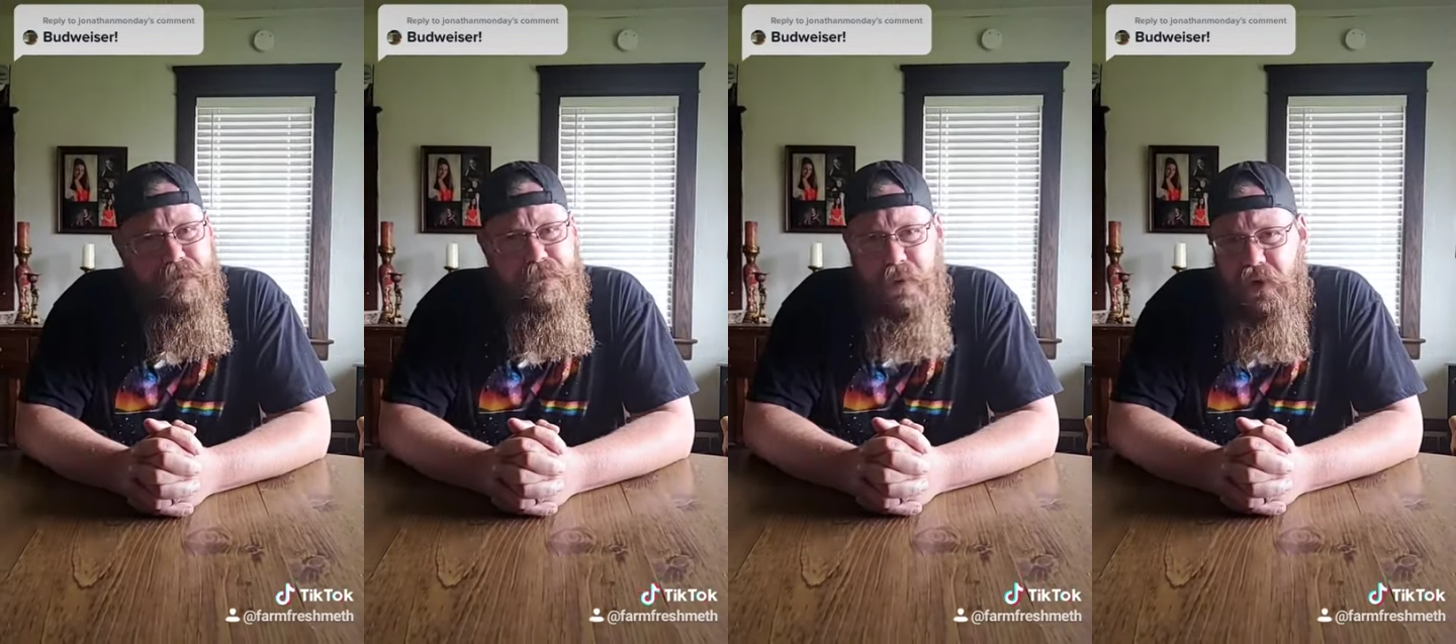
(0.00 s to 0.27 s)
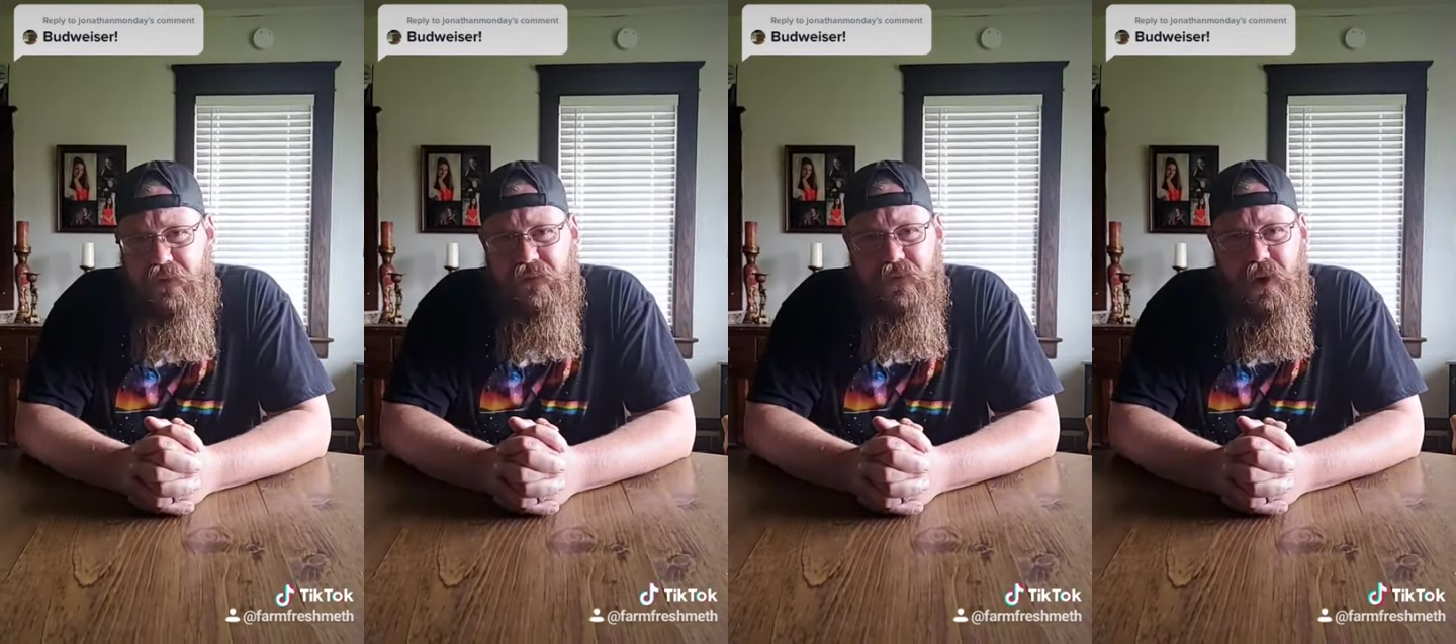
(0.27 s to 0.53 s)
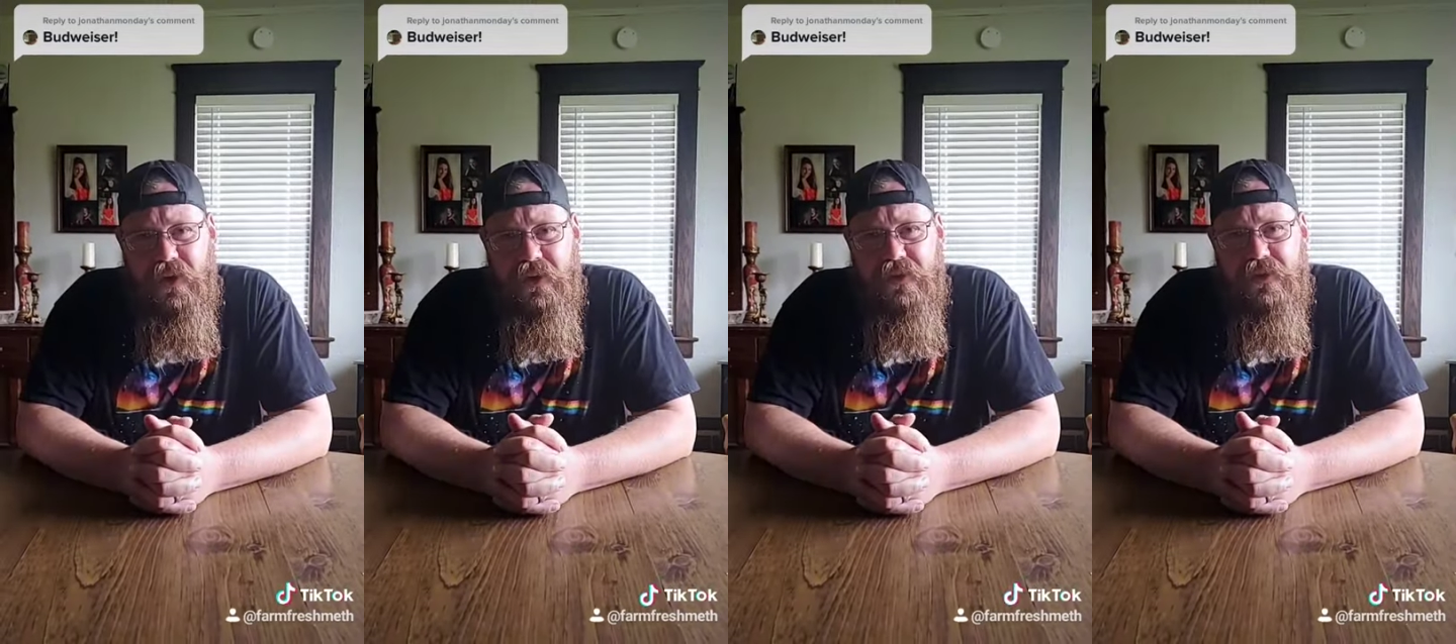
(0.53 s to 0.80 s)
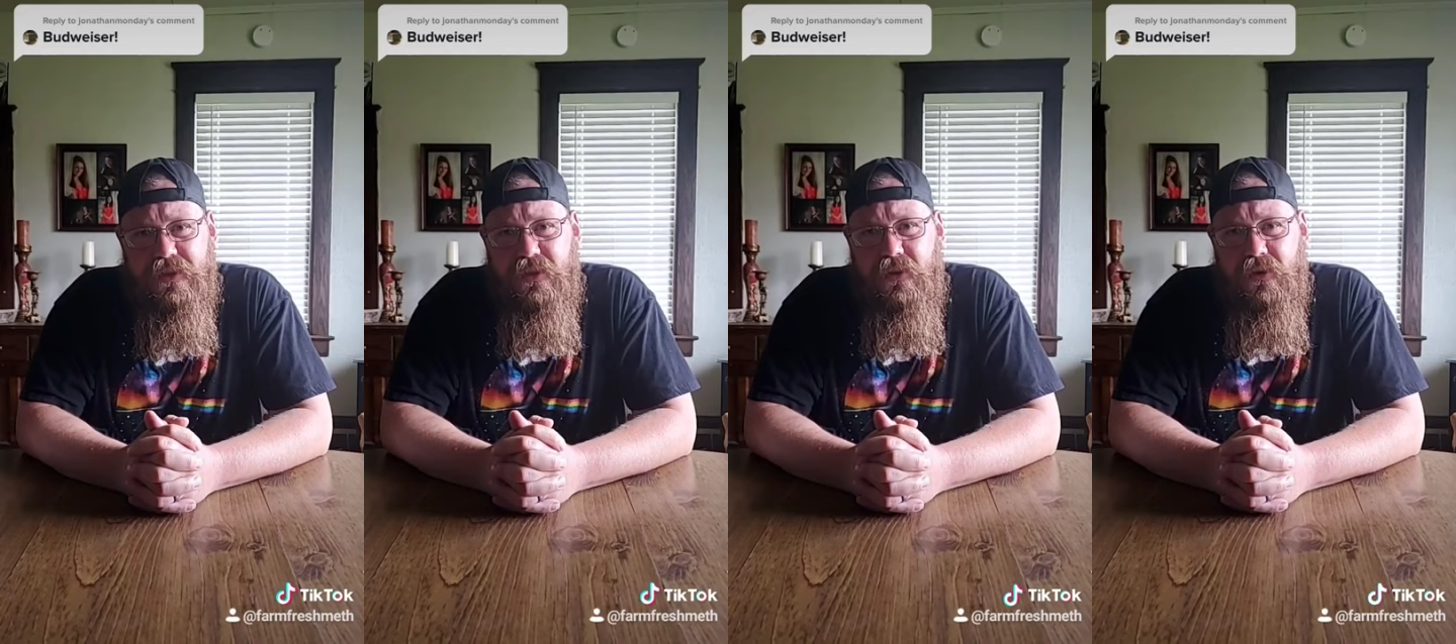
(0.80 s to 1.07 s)
Pretty fucking
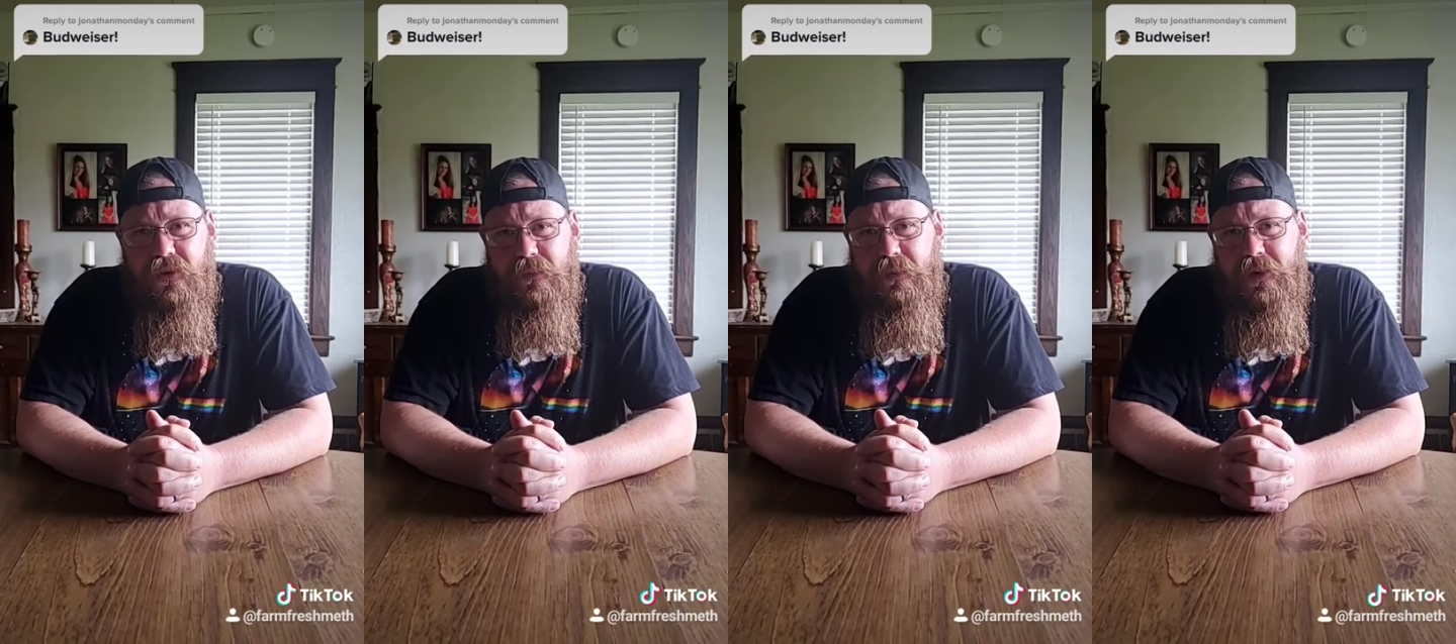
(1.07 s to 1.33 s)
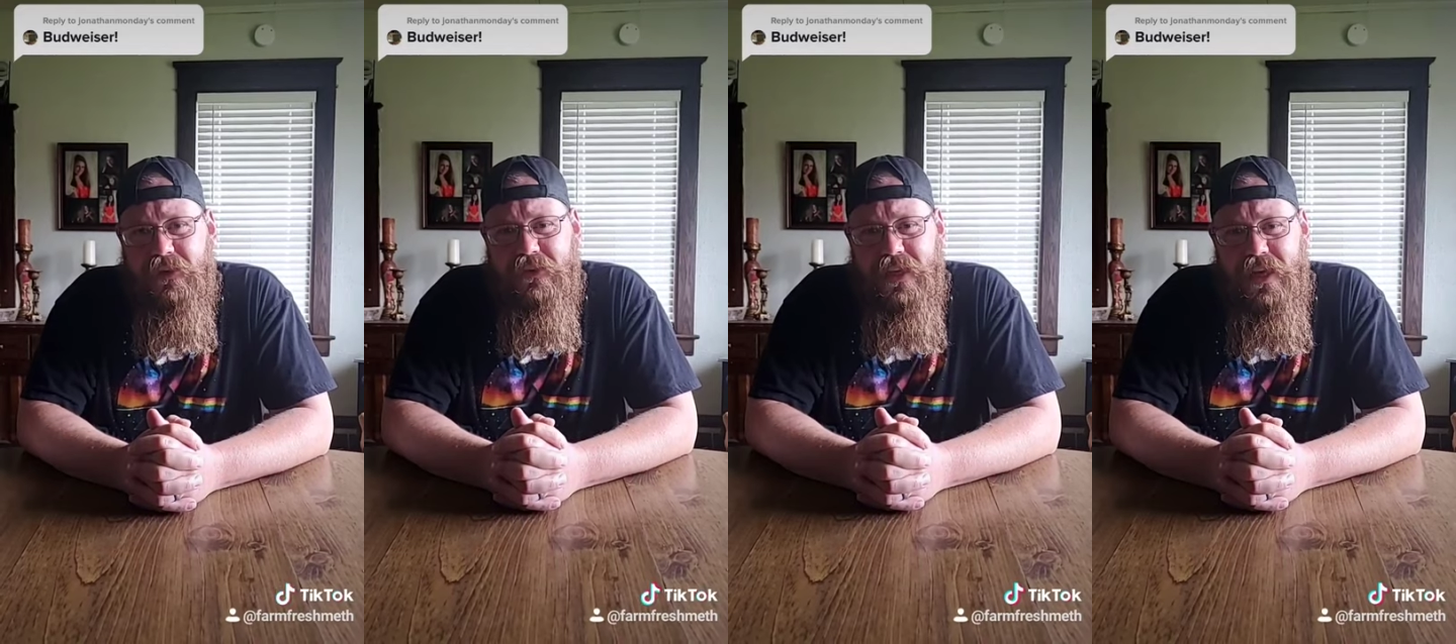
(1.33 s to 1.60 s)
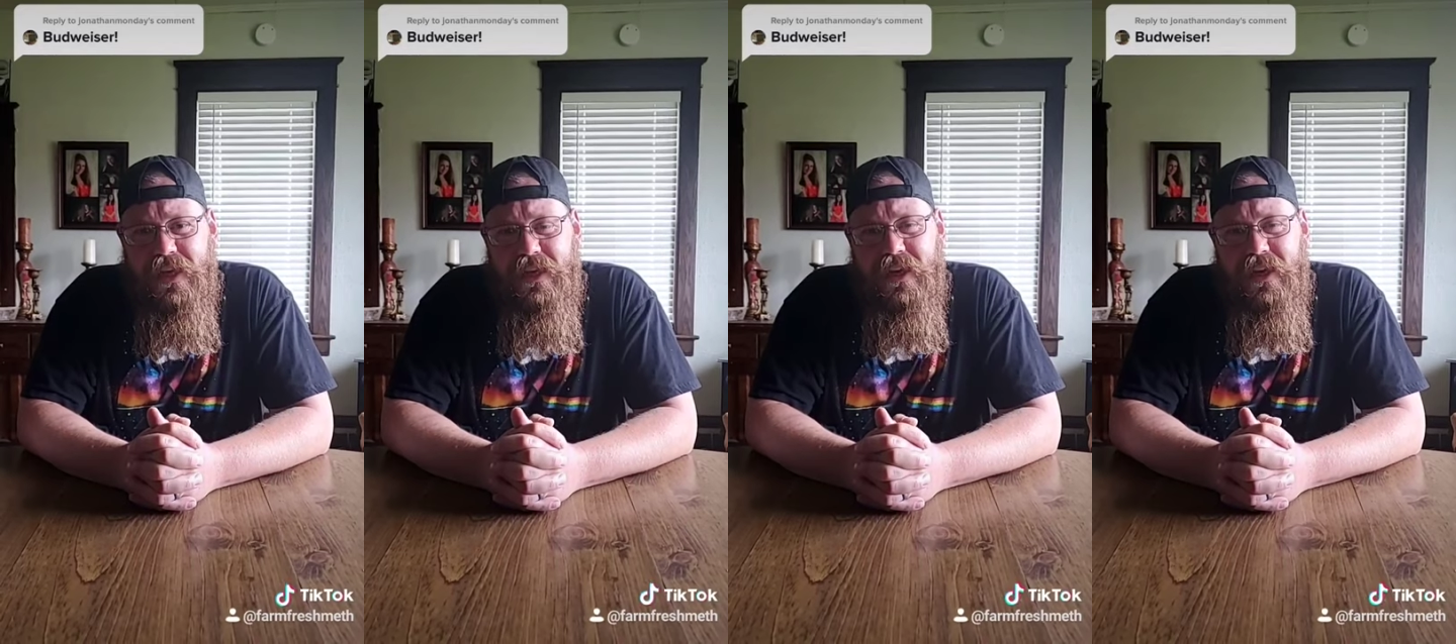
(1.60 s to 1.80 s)
stoked about that.